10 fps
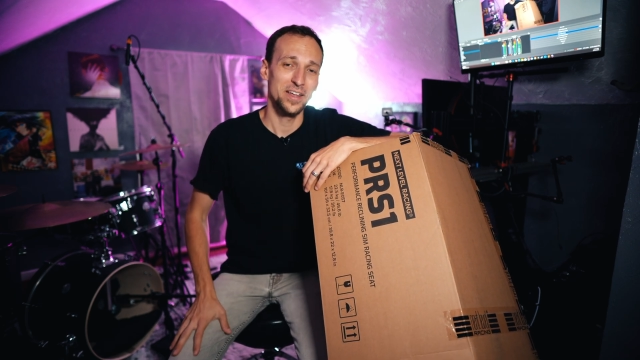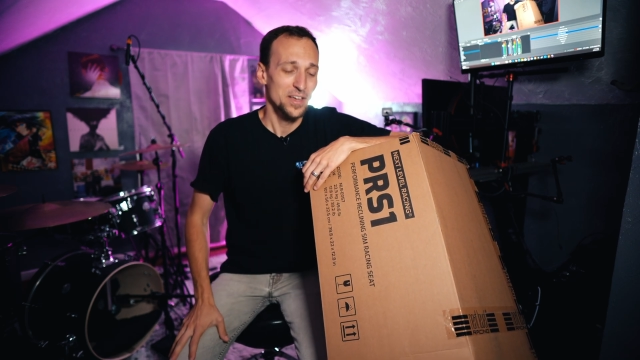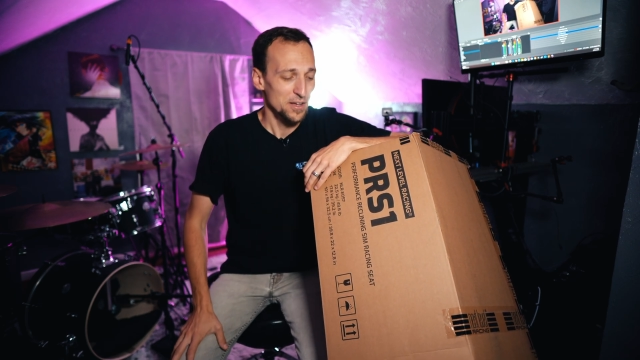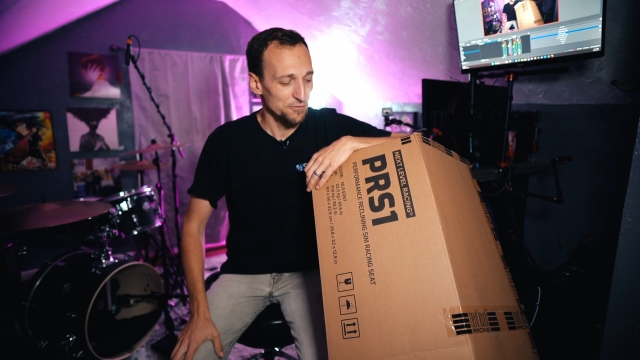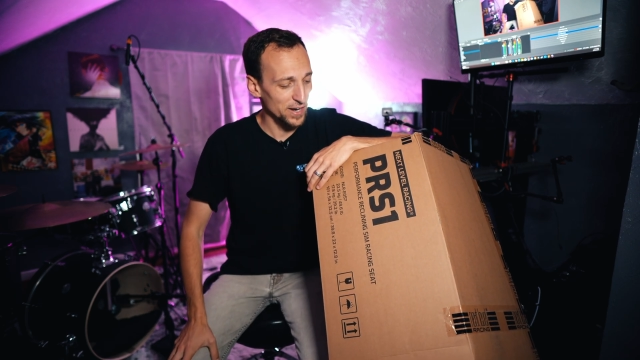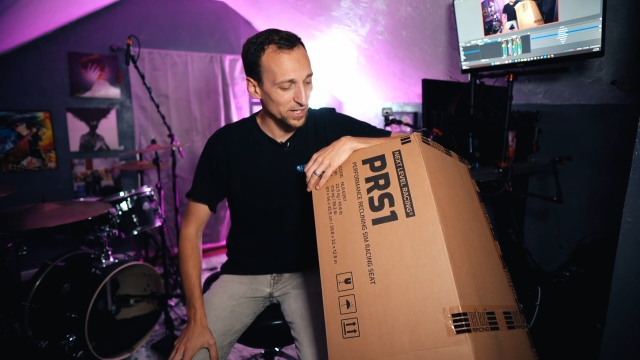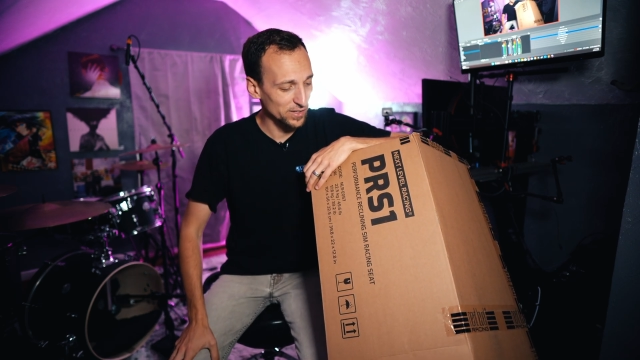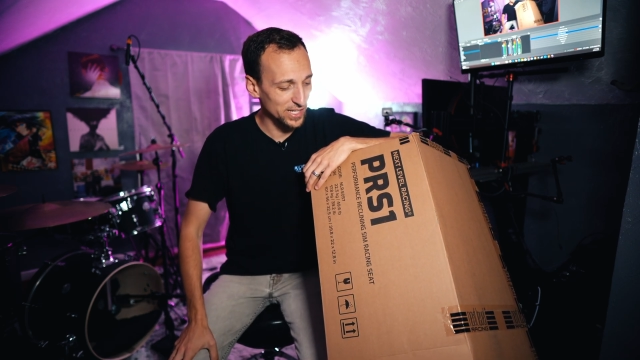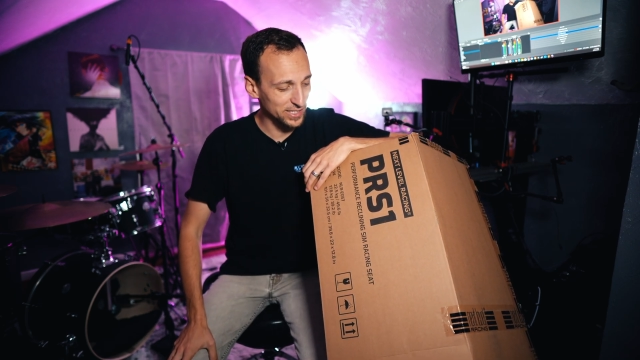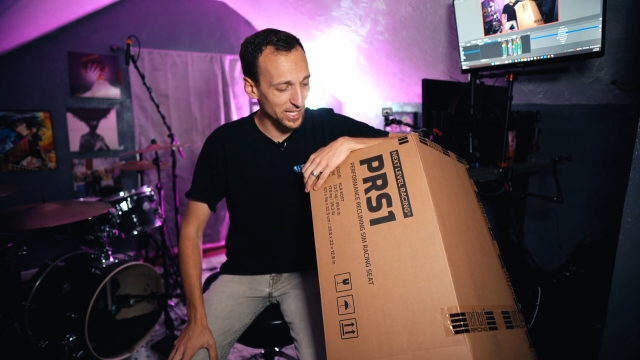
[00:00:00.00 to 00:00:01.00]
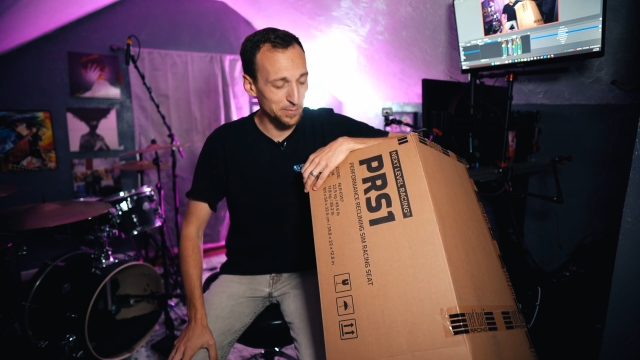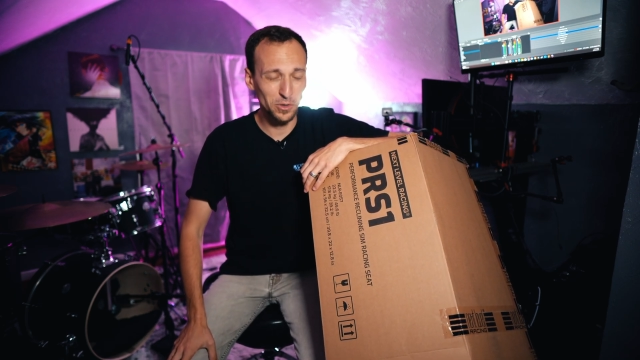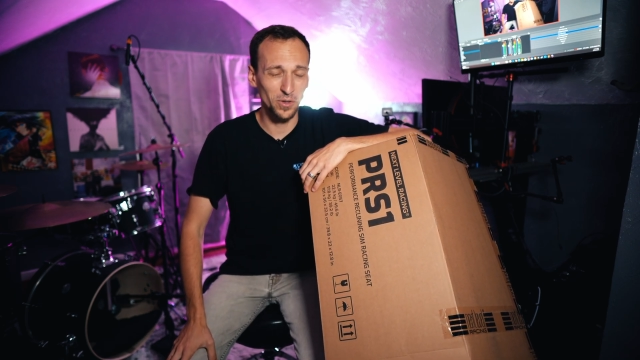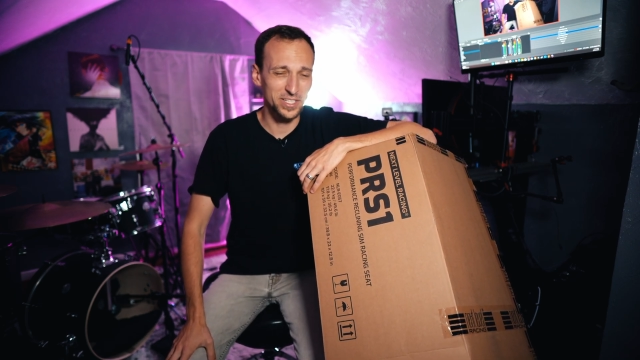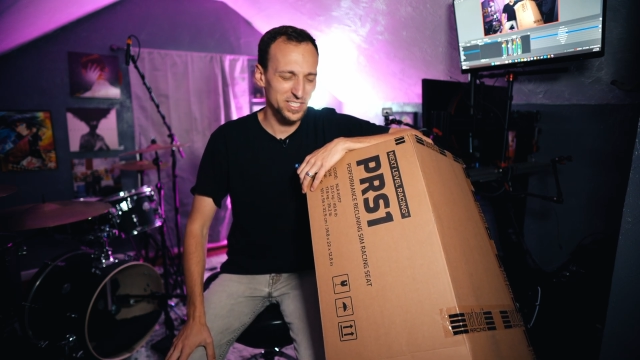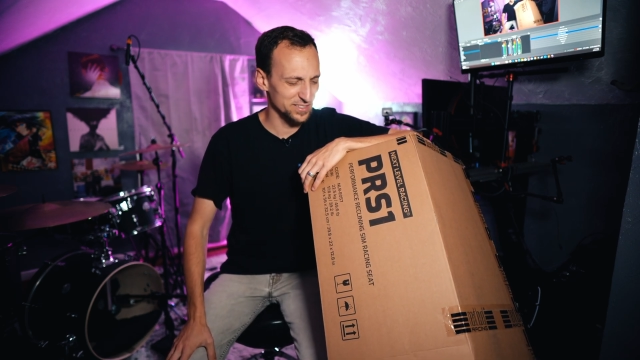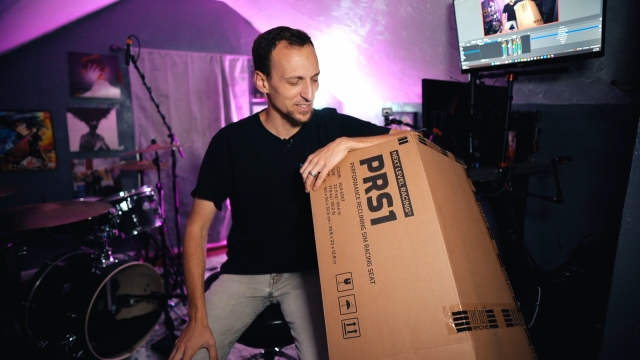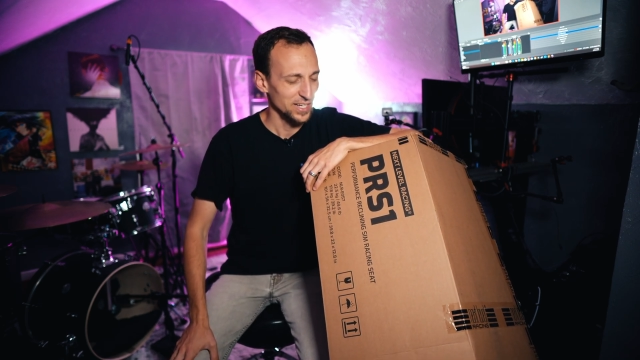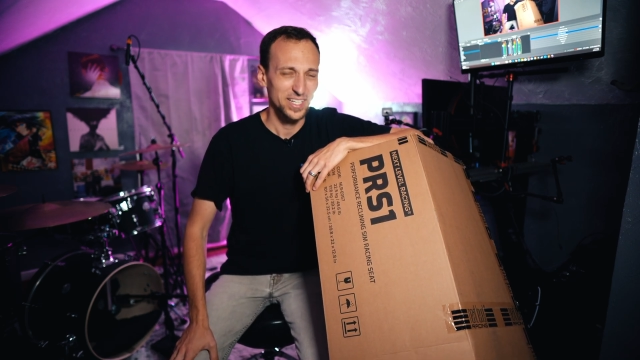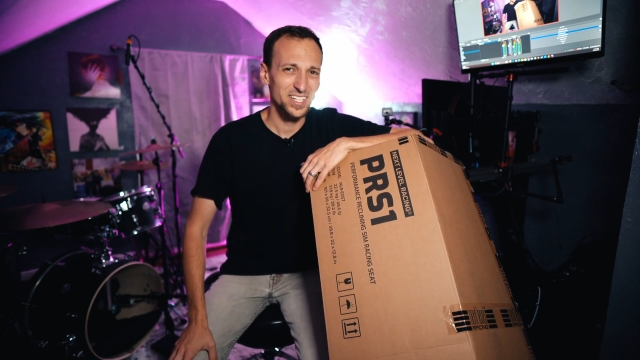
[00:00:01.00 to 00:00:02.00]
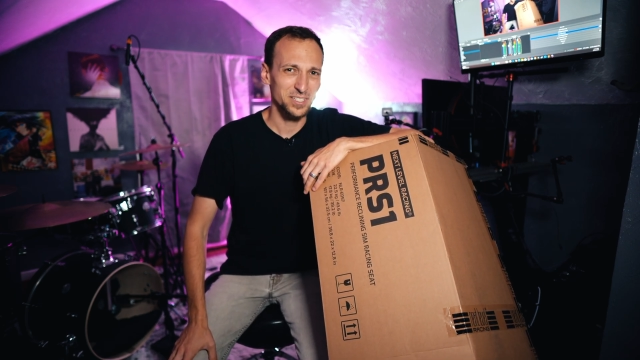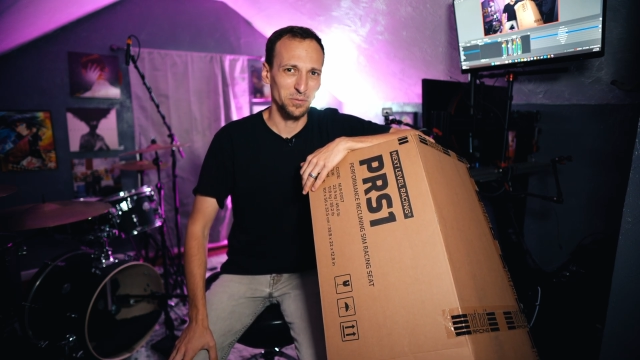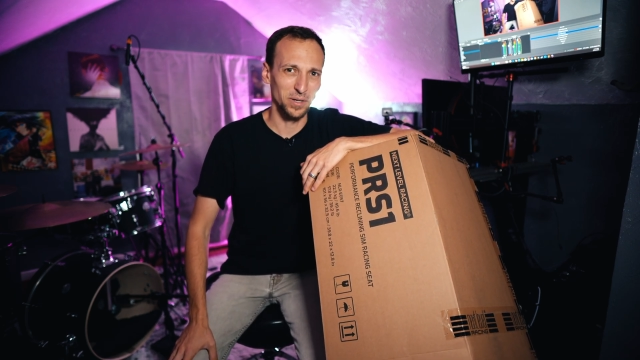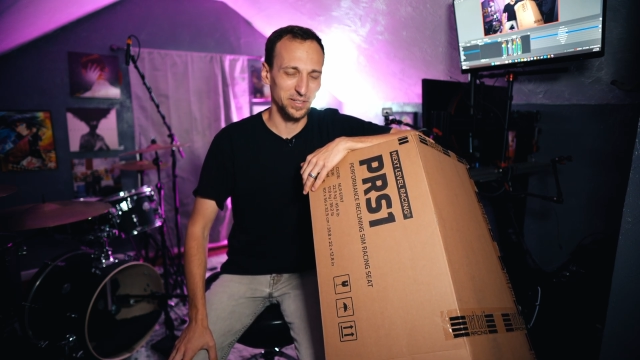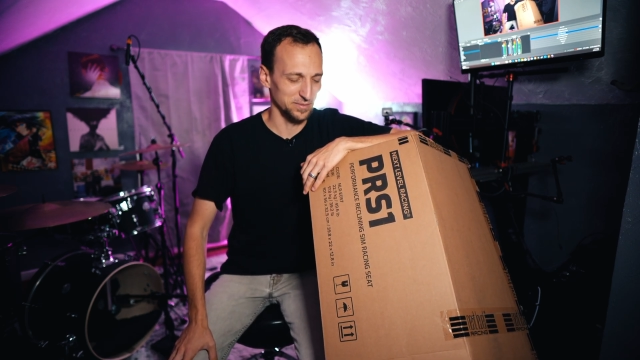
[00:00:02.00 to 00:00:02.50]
final end game goal. It just doesn't quite